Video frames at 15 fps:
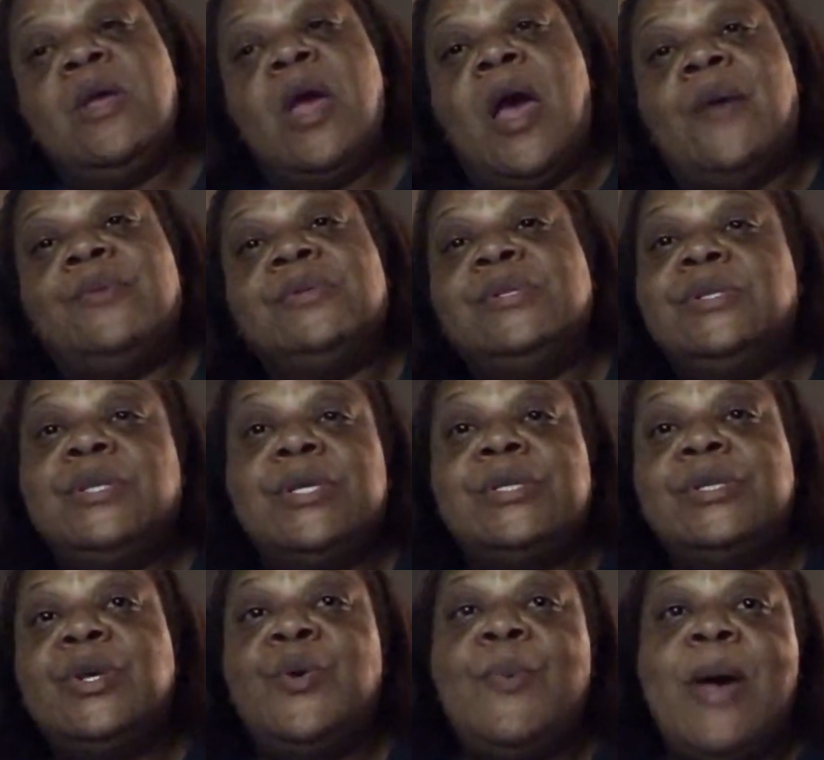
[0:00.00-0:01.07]
I would suggest
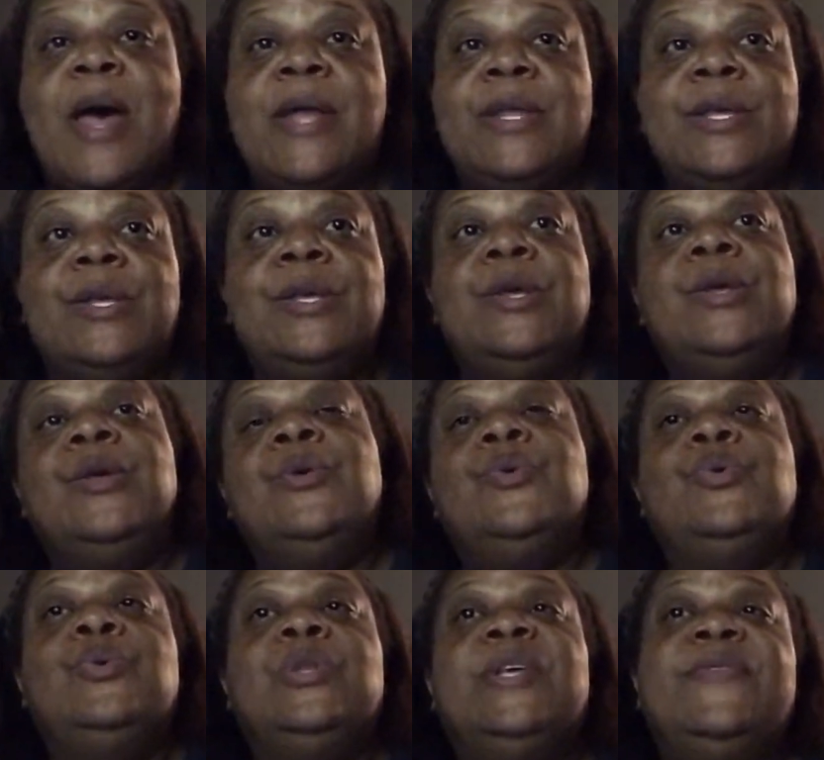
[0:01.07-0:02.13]
nobody
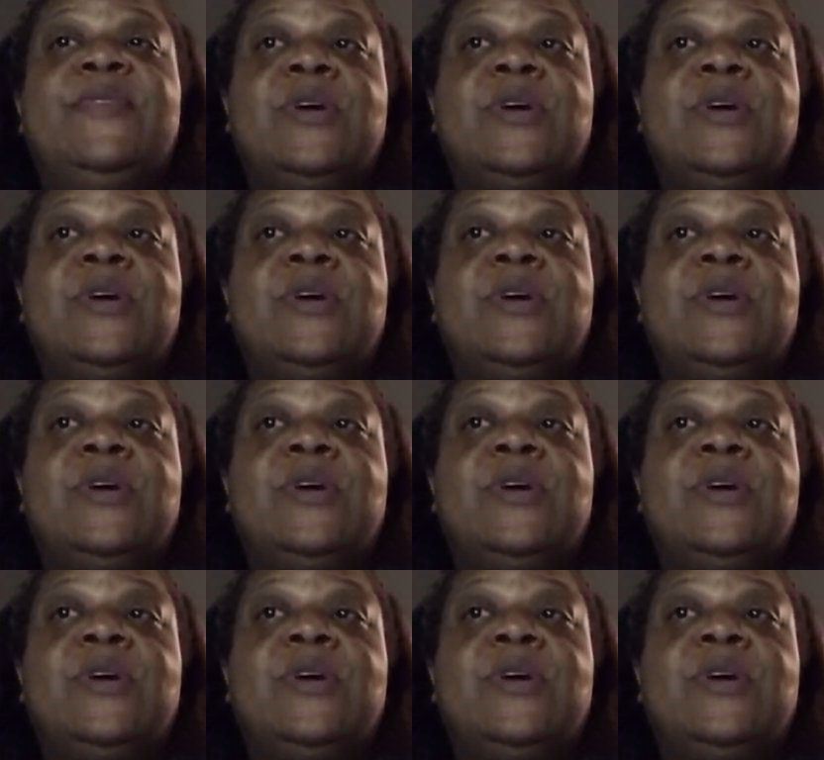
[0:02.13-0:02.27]
who leave the